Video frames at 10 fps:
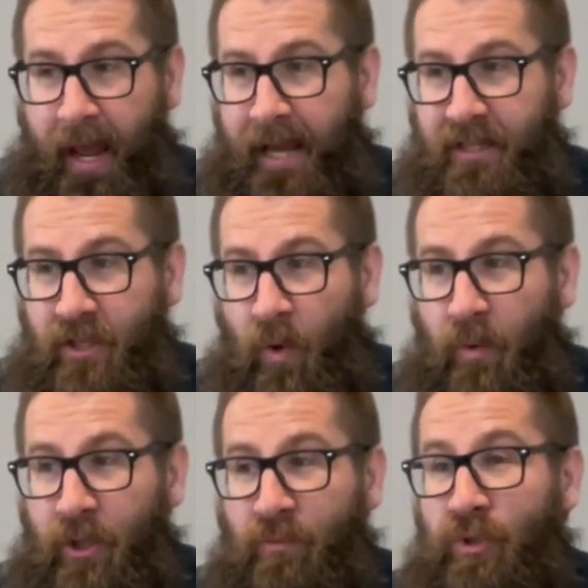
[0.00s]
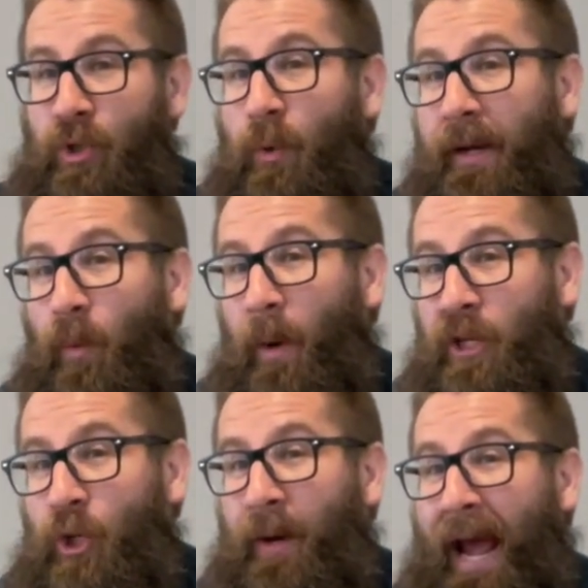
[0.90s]
And so you do it when
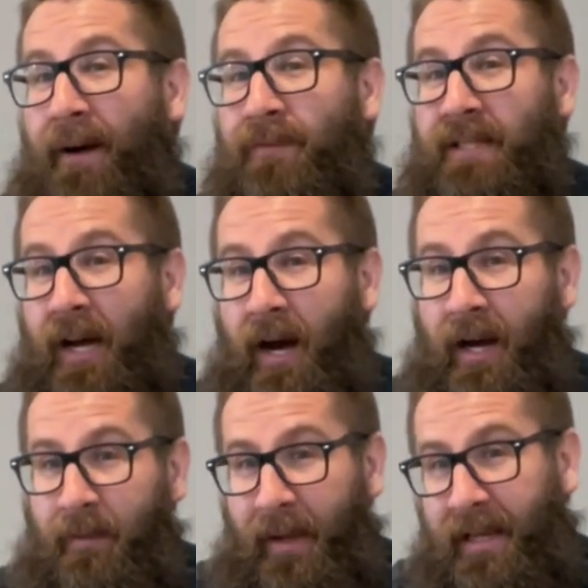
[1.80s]
you have time.